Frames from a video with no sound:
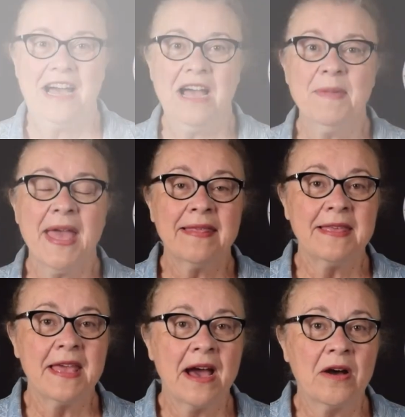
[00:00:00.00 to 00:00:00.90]
I'm
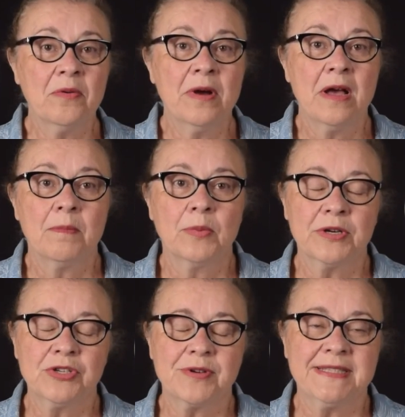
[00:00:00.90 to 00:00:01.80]
Kathy Howe,
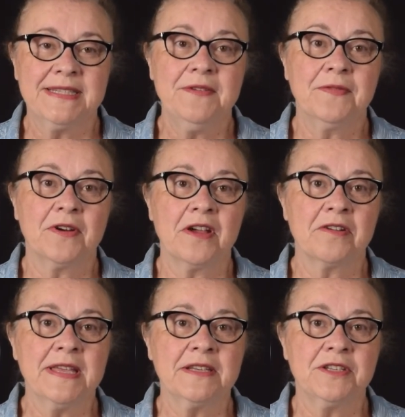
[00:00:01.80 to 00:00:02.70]
board trustee for
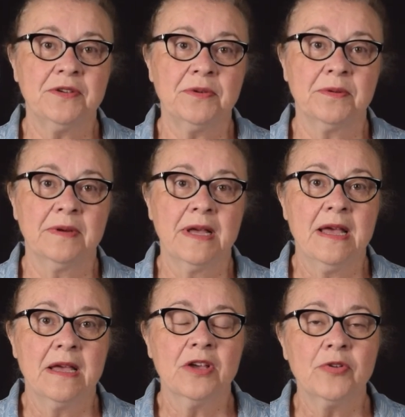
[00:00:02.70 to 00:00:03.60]
Area 2.
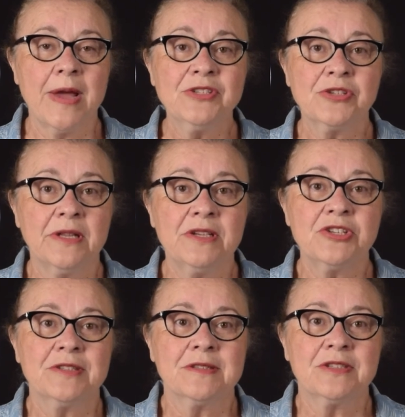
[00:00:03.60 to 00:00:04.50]

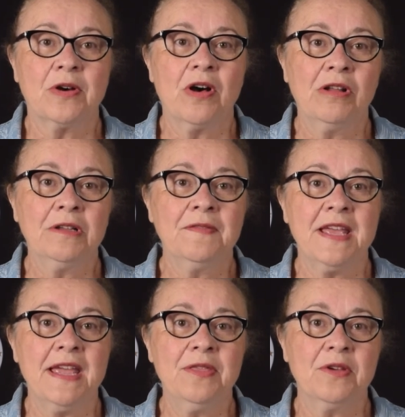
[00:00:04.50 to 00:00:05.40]
Congratulations to all of
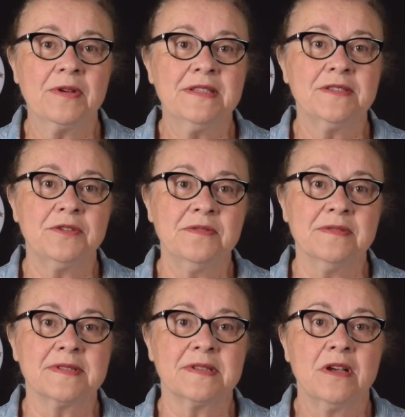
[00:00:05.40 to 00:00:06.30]
the 8th grade
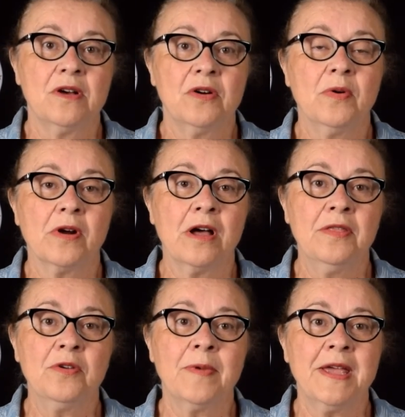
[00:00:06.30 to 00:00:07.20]
students who are
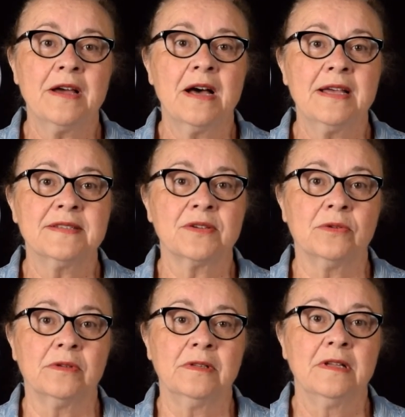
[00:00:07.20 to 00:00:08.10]
on their way to high
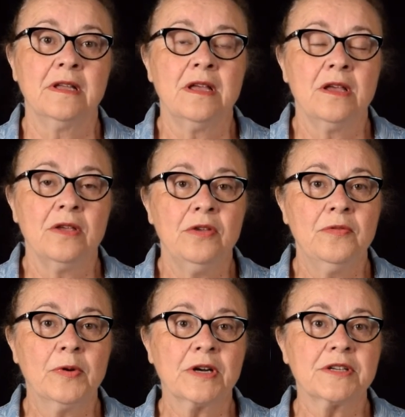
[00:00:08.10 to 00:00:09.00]
school.
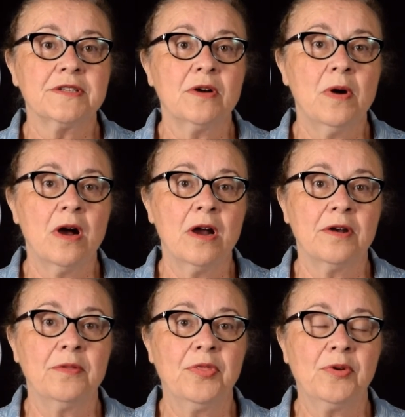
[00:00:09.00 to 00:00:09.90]
You've worked so
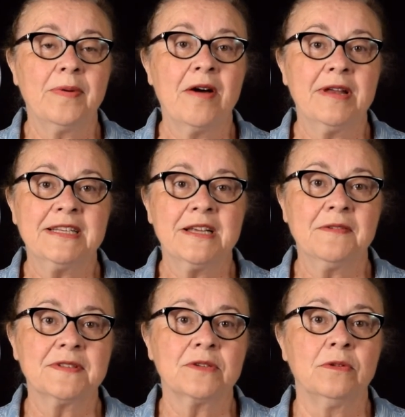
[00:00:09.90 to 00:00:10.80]
hard throughout a
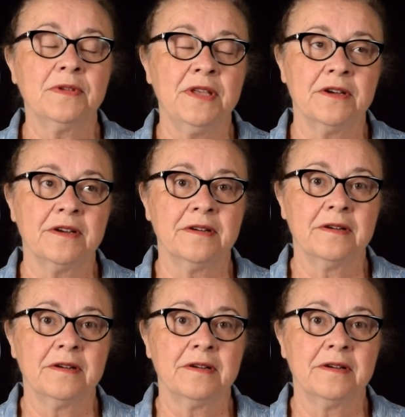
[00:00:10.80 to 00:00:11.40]
tough school year.